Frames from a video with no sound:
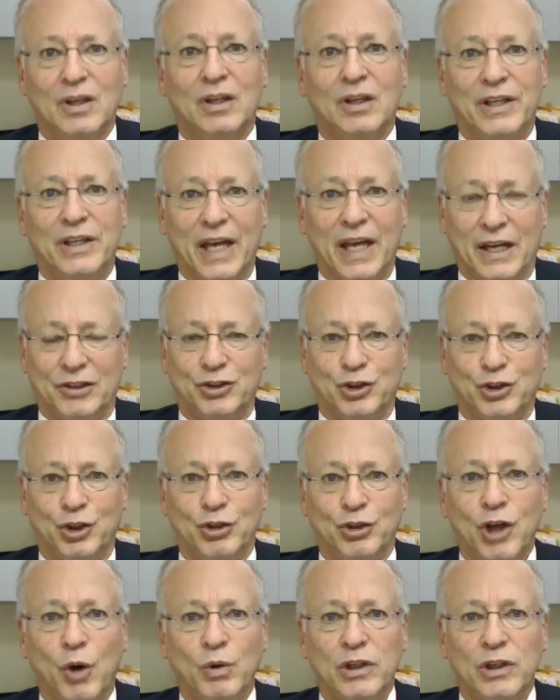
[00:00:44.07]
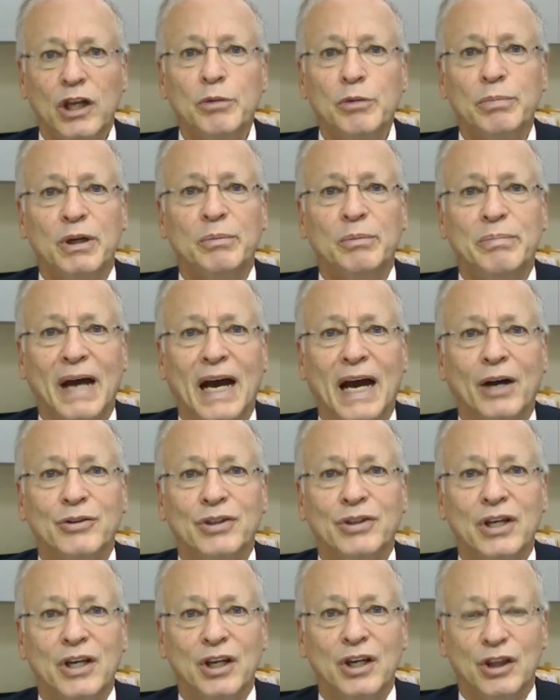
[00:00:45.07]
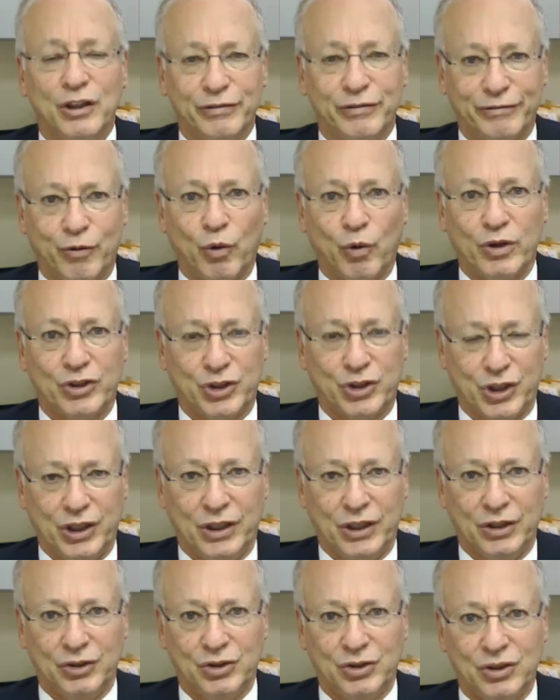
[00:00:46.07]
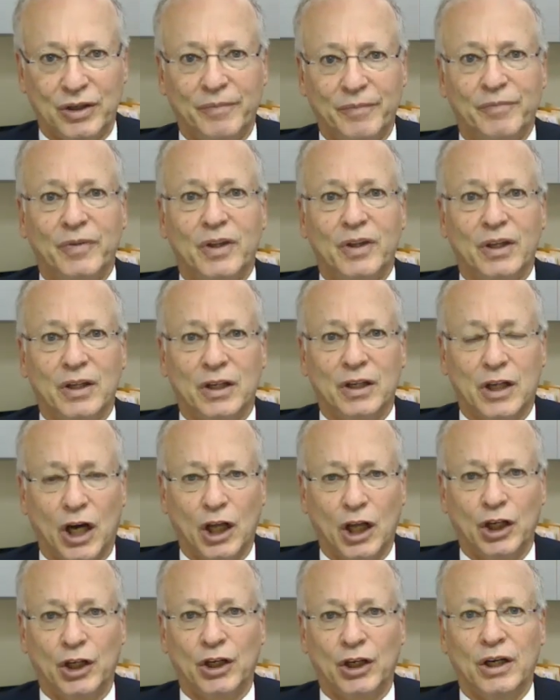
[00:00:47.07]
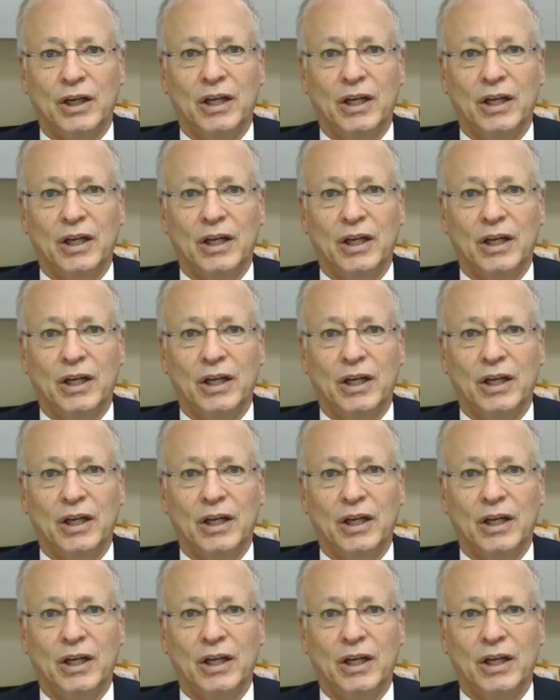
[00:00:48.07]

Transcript: Yes, you know a little bit about the 4 C's: color,